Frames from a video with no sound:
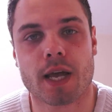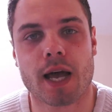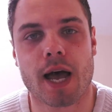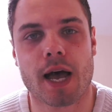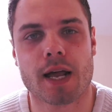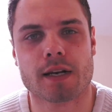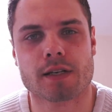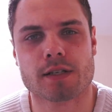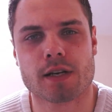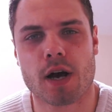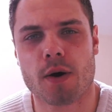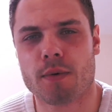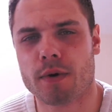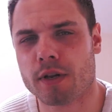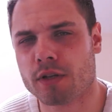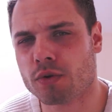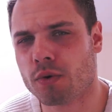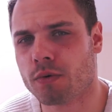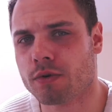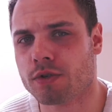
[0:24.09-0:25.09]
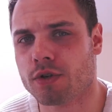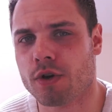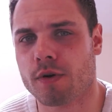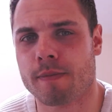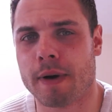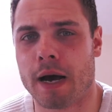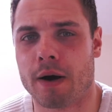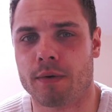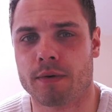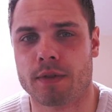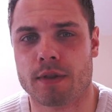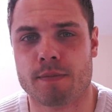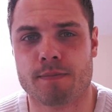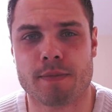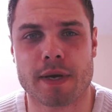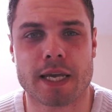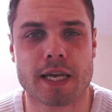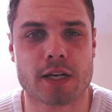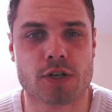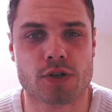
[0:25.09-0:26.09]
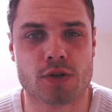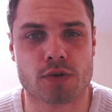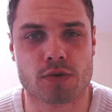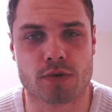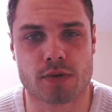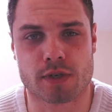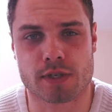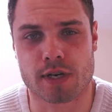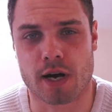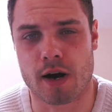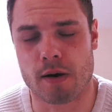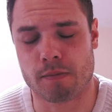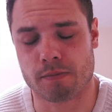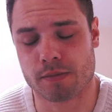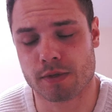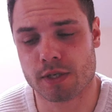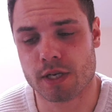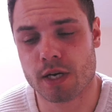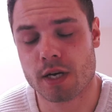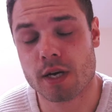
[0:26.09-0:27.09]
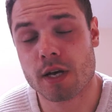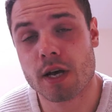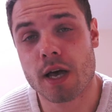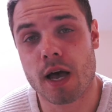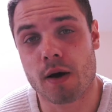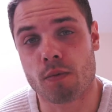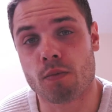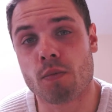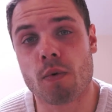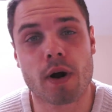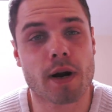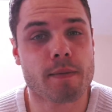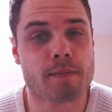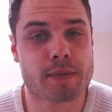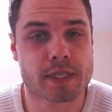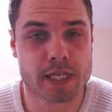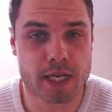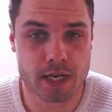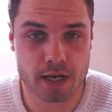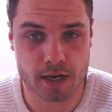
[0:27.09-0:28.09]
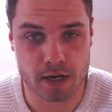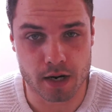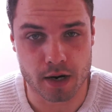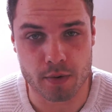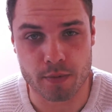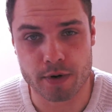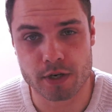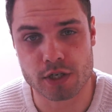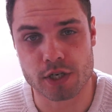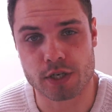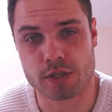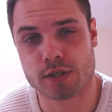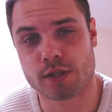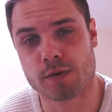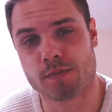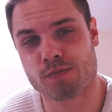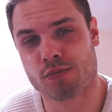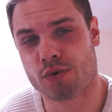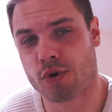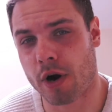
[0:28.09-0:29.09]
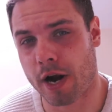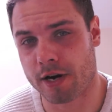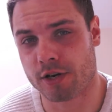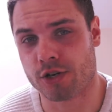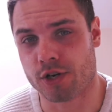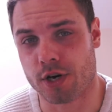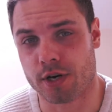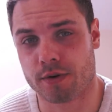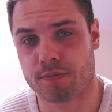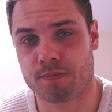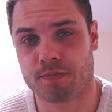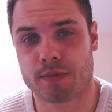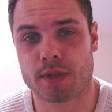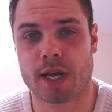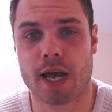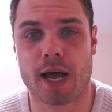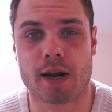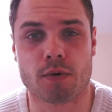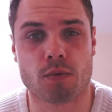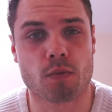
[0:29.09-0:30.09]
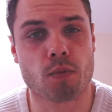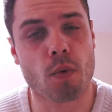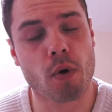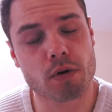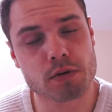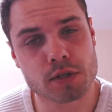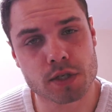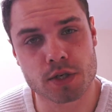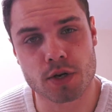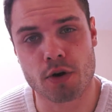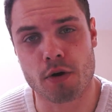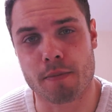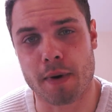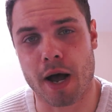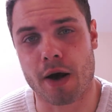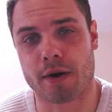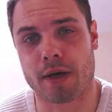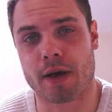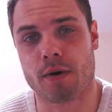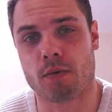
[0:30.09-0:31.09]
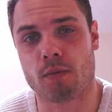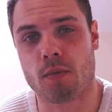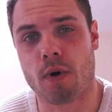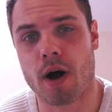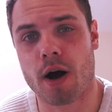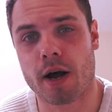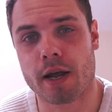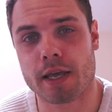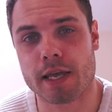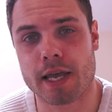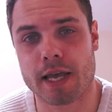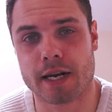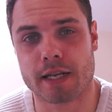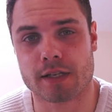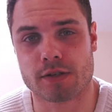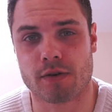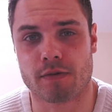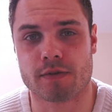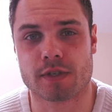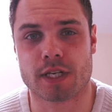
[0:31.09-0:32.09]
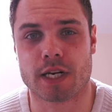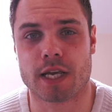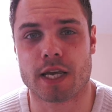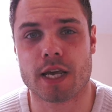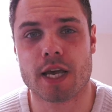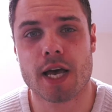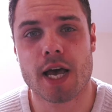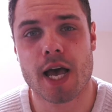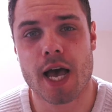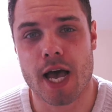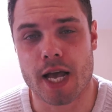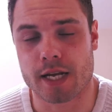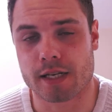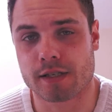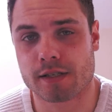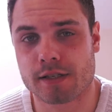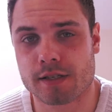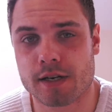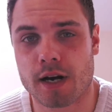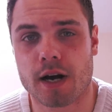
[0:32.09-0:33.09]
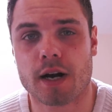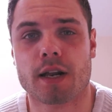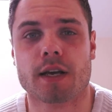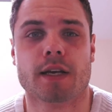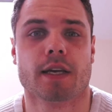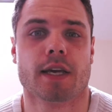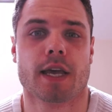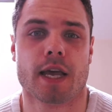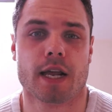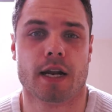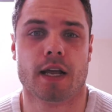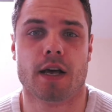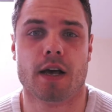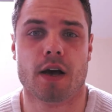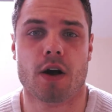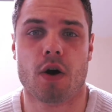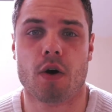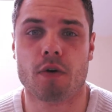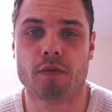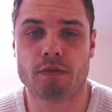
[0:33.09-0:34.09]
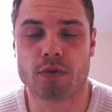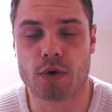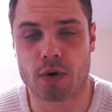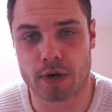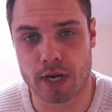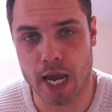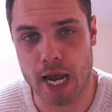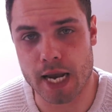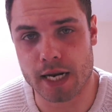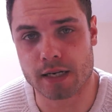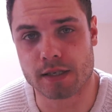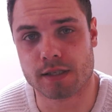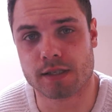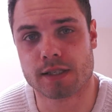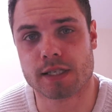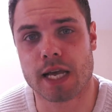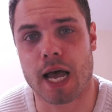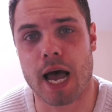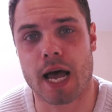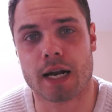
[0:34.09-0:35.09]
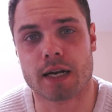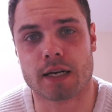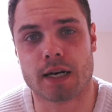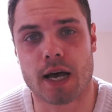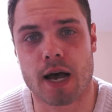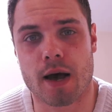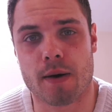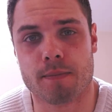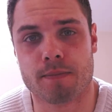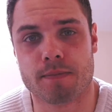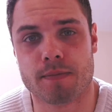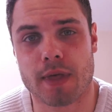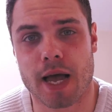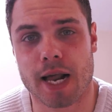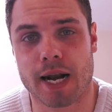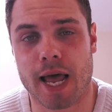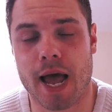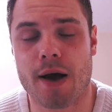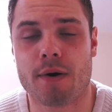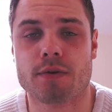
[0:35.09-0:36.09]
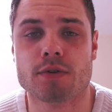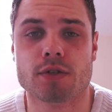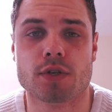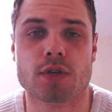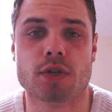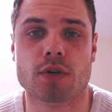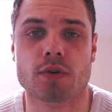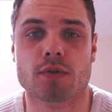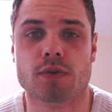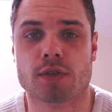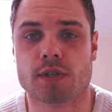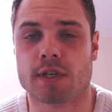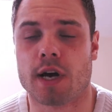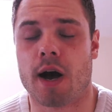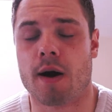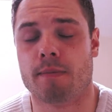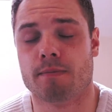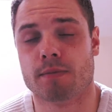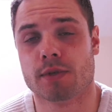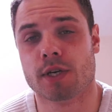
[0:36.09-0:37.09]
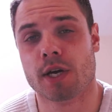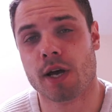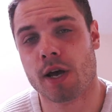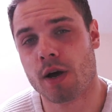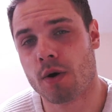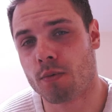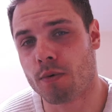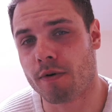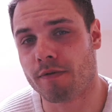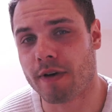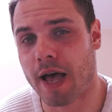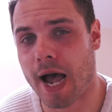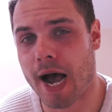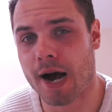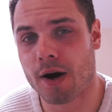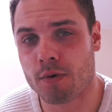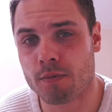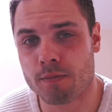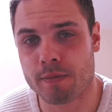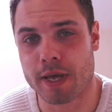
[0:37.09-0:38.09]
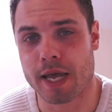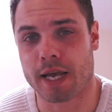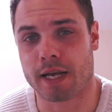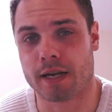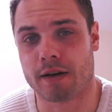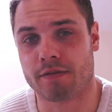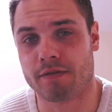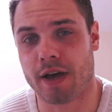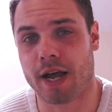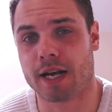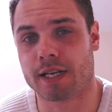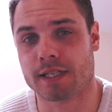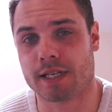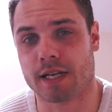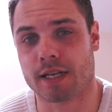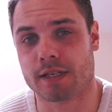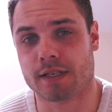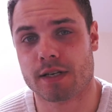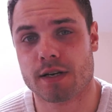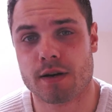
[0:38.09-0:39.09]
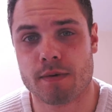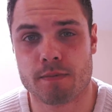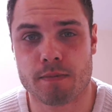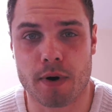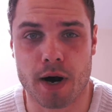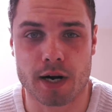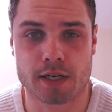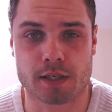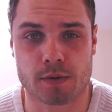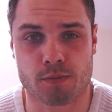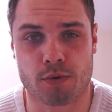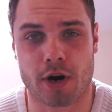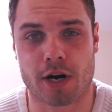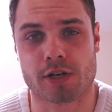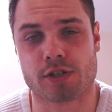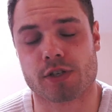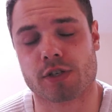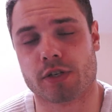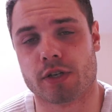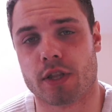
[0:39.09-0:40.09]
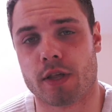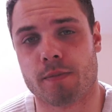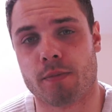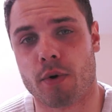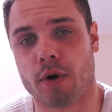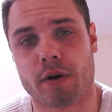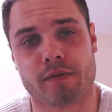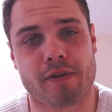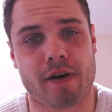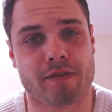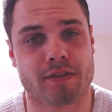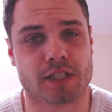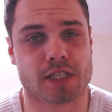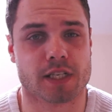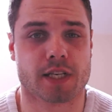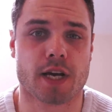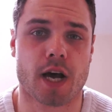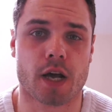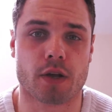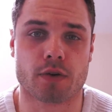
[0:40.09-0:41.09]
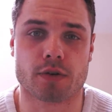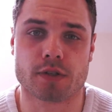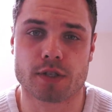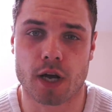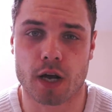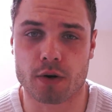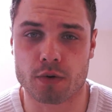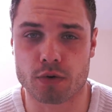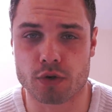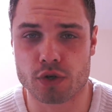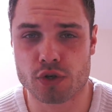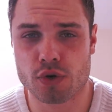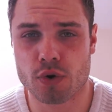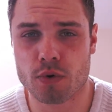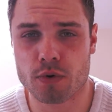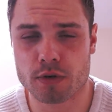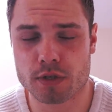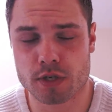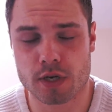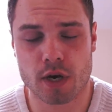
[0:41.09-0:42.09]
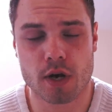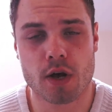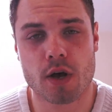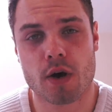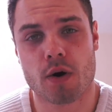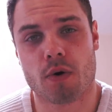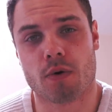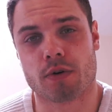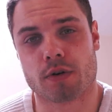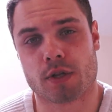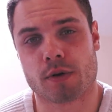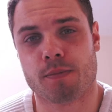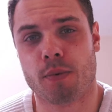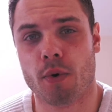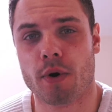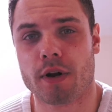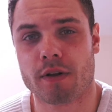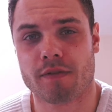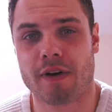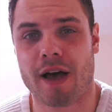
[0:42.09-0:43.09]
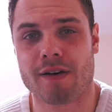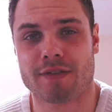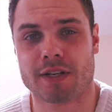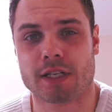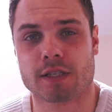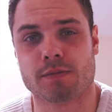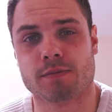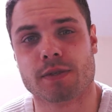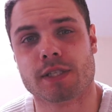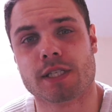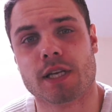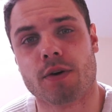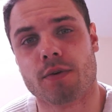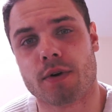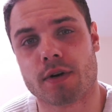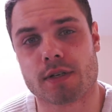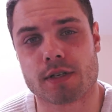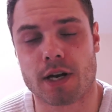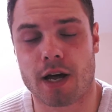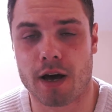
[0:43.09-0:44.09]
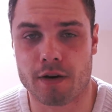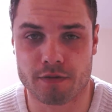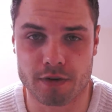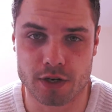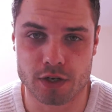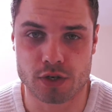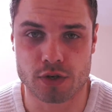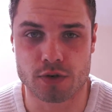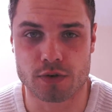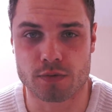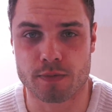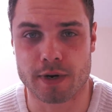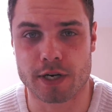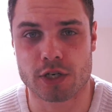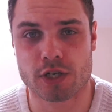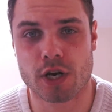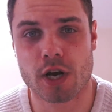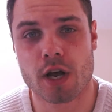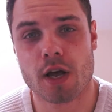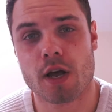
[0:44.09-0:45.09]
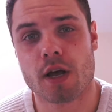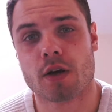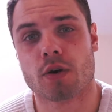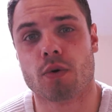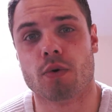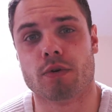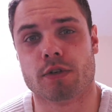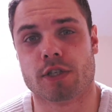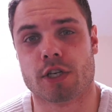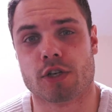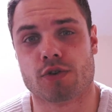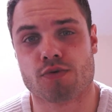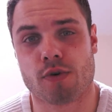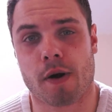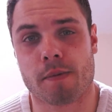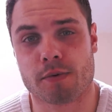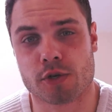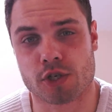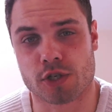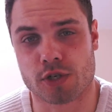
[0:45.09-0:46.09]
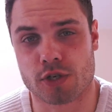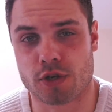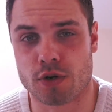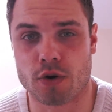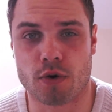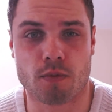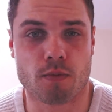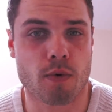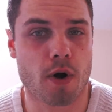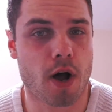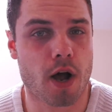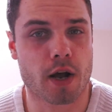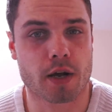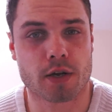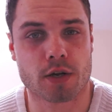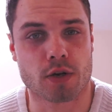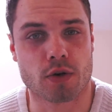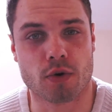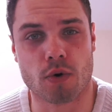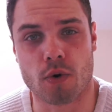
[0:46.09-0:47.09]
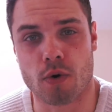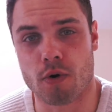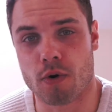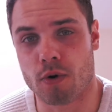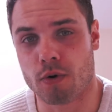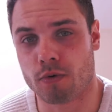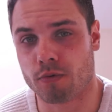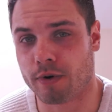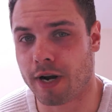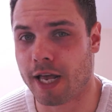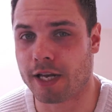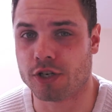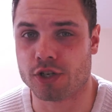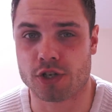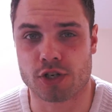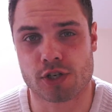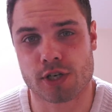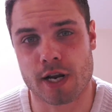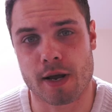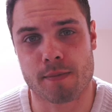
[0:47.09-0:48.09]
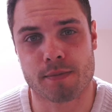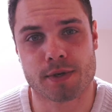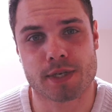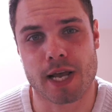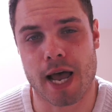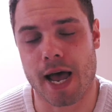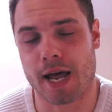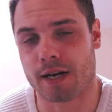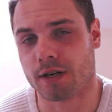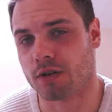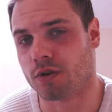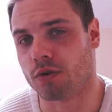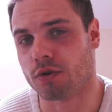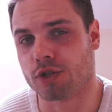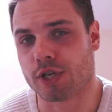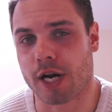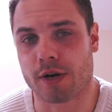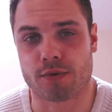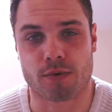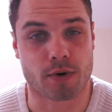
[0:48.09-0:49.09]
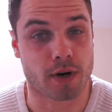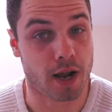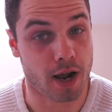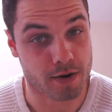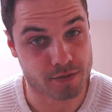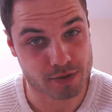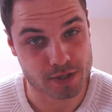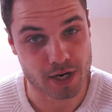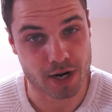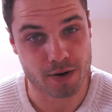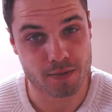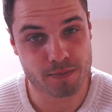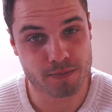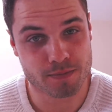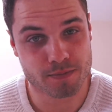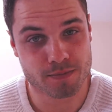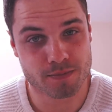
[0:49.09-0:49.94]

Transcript: And I want to talk to you about the big issues with SARMs, and one in particular which is suppression, and what to do about it, why it is obviously a silent killer of your gains, and how to use SARMs without being affected by suppression to the point of having to cut your cycle short, or to the point of having some serious life issues which cause disruption to your work, your relationships, and your general lifestyle.